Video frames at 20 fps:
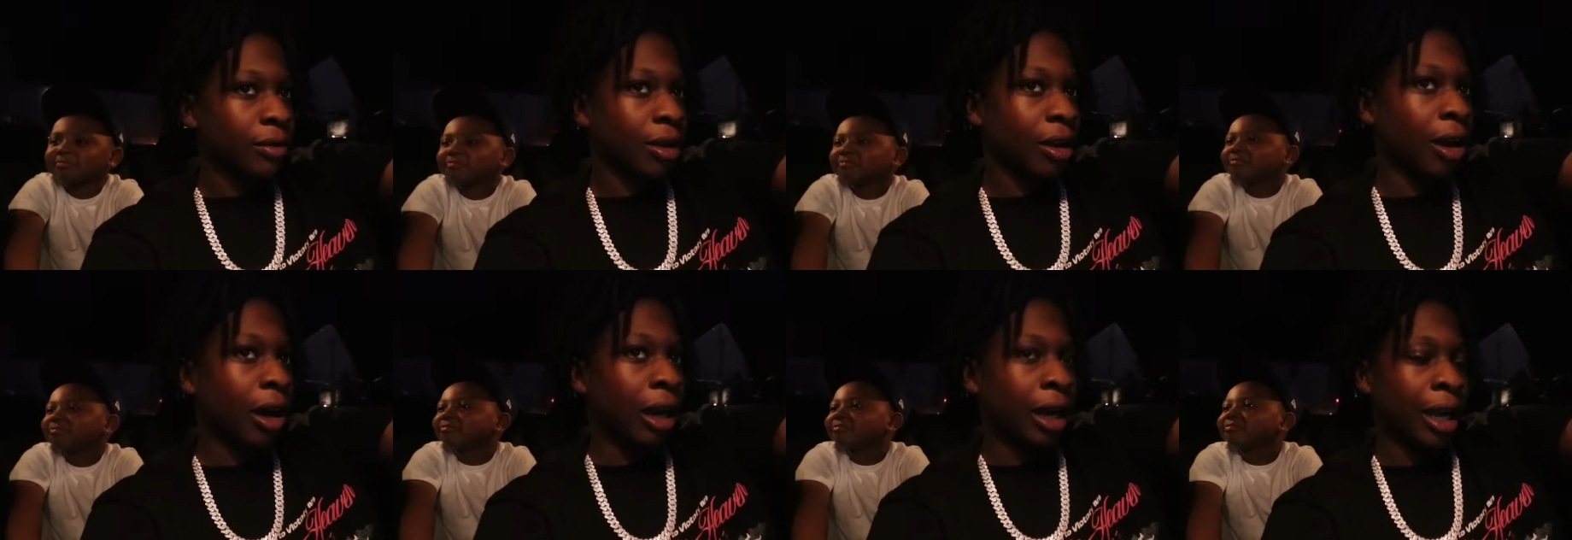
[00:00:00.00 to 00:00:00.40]

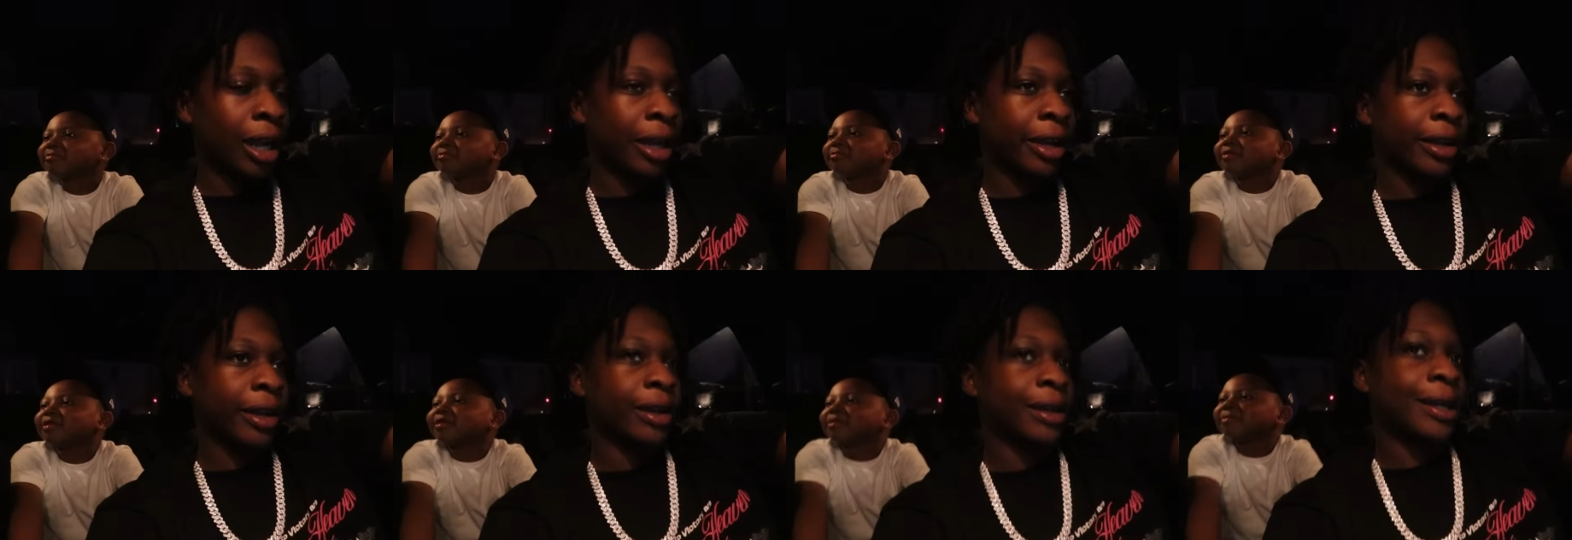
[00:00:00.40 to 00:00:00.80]
Speaker 1: all
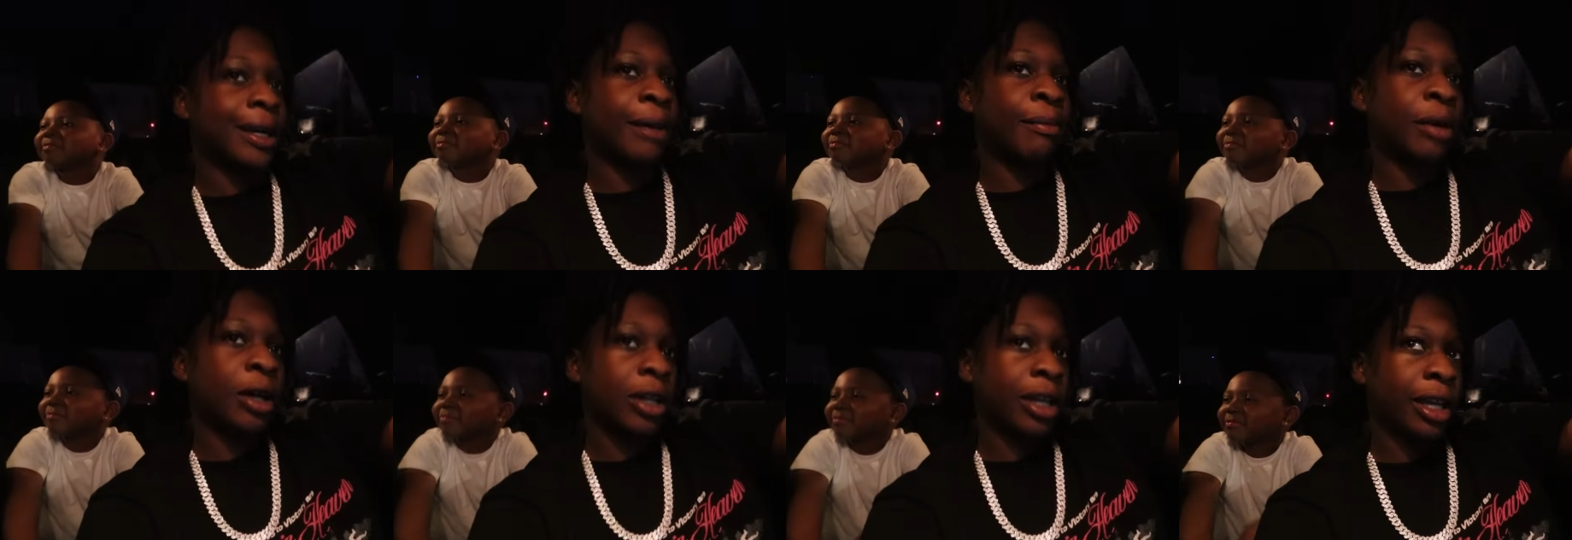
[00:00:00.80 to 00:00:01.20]
right
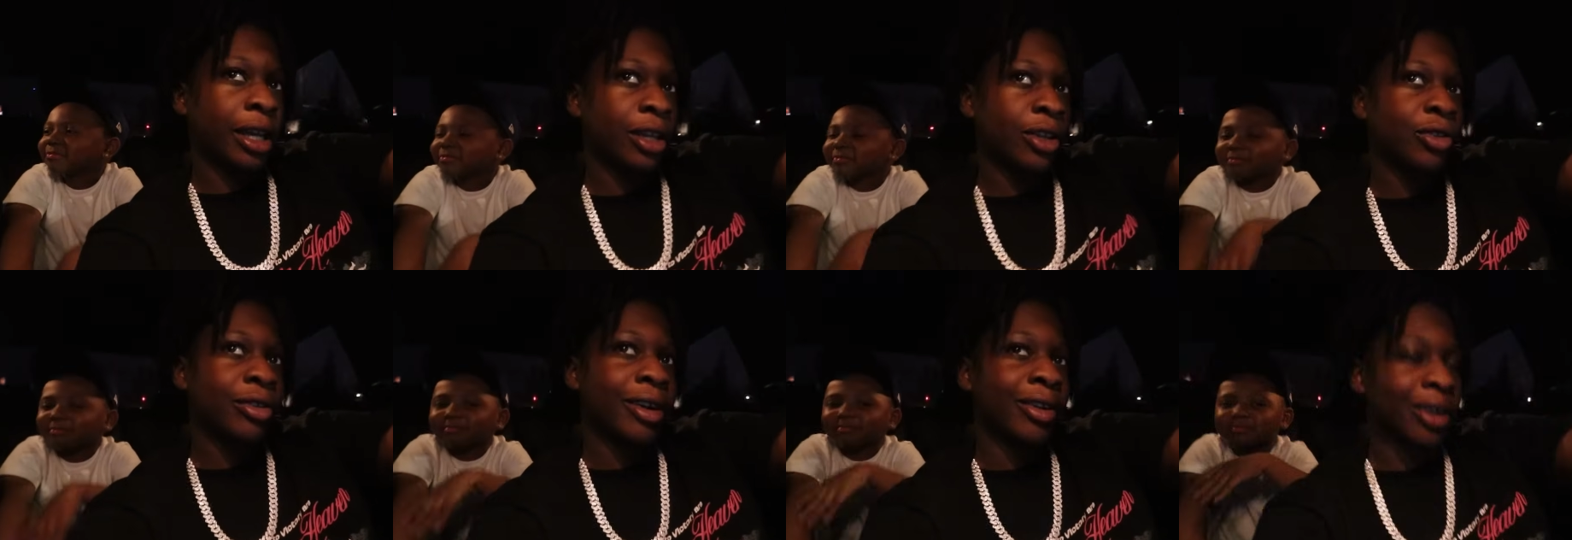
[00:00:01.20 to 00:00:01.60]
how about yeah
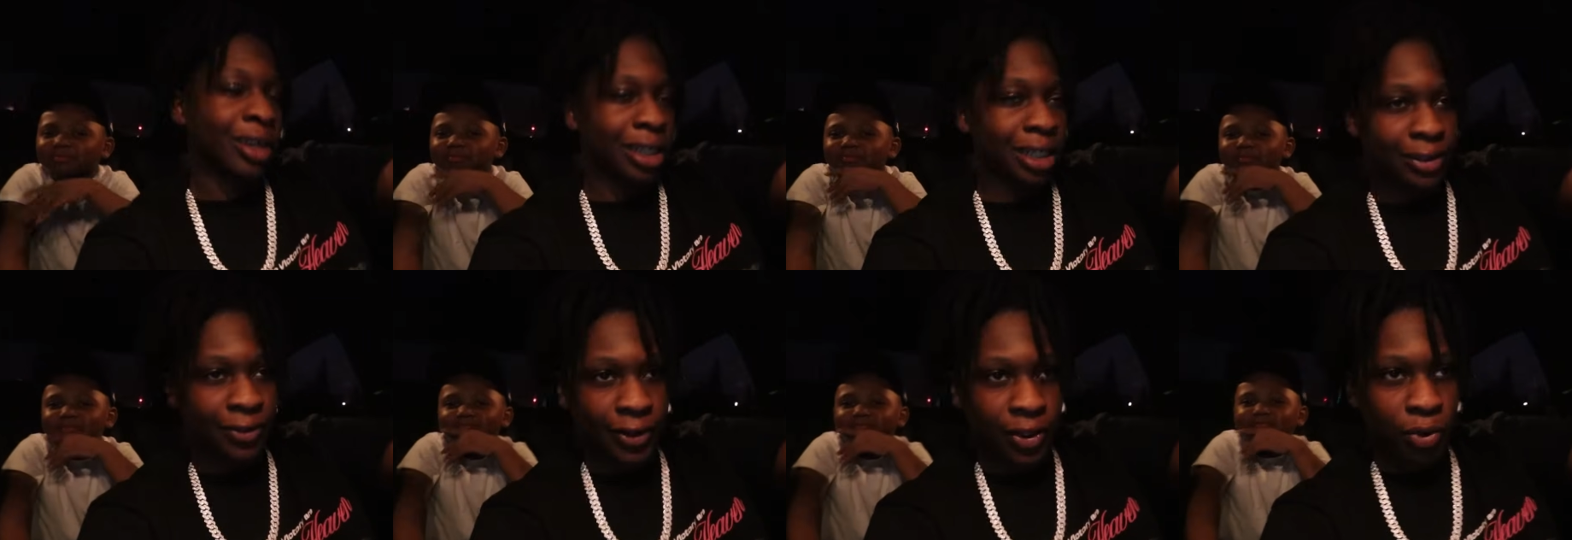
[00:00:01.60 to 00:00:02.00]
you don't
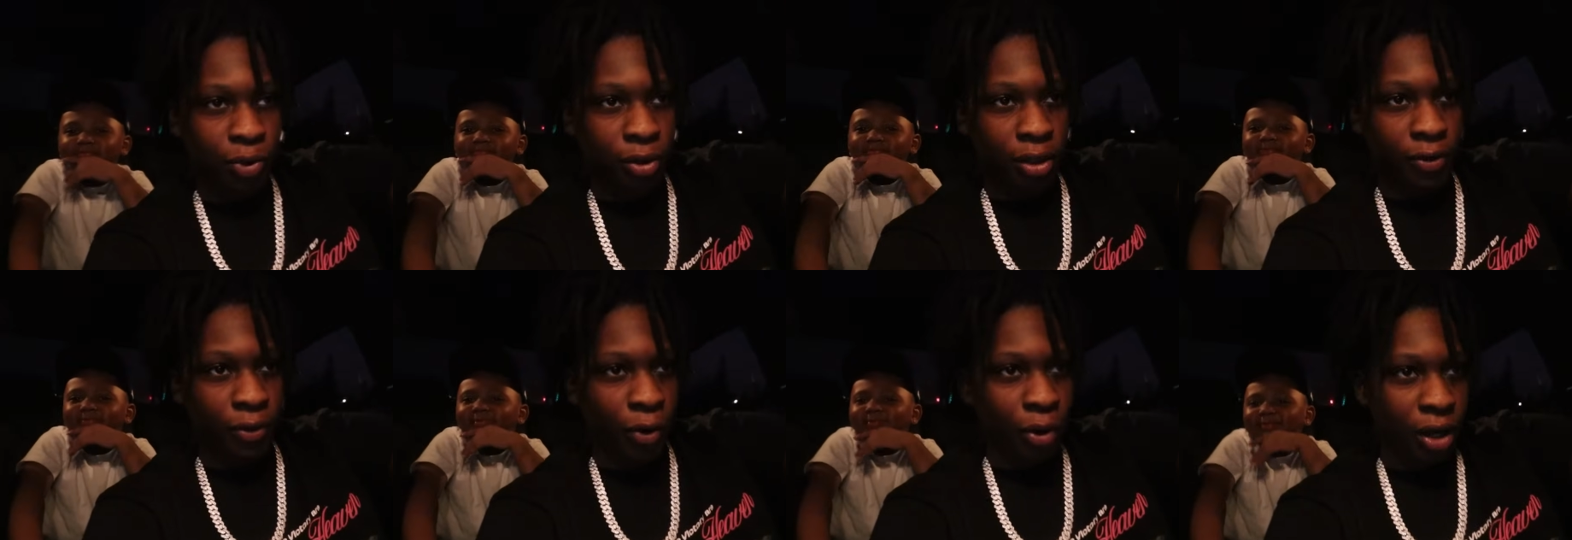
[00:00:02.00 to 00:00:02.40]
cuss for
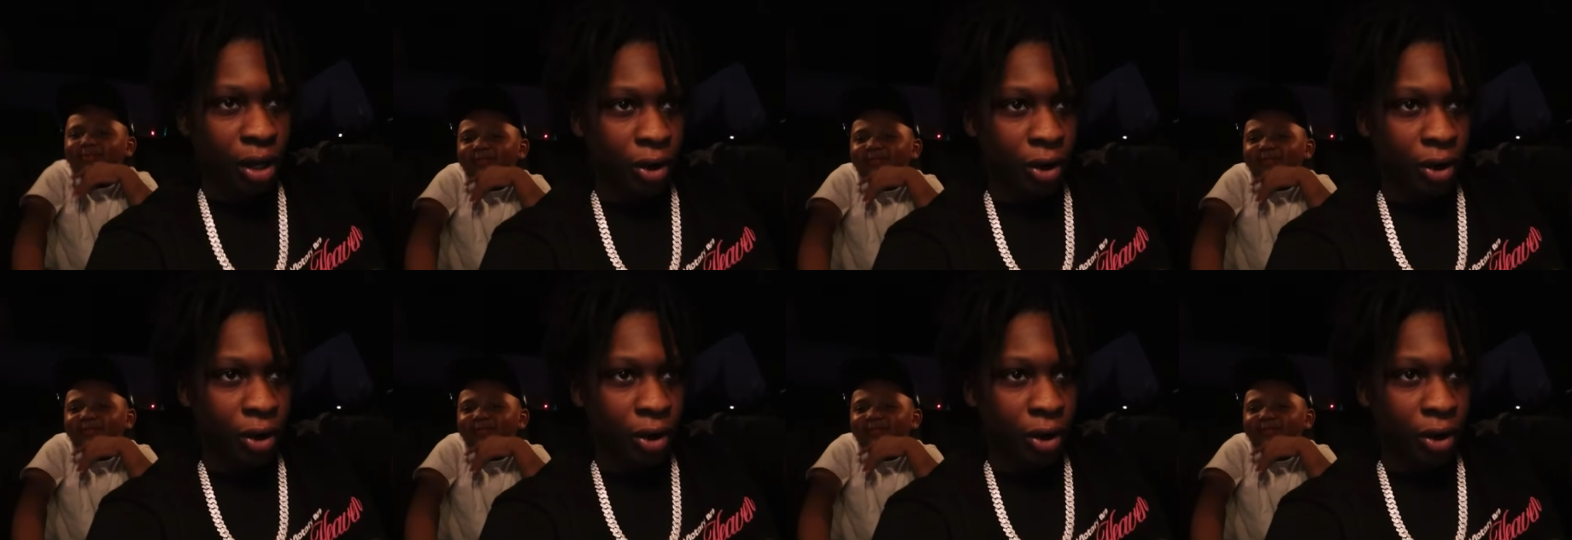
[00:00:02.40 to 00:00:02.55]
24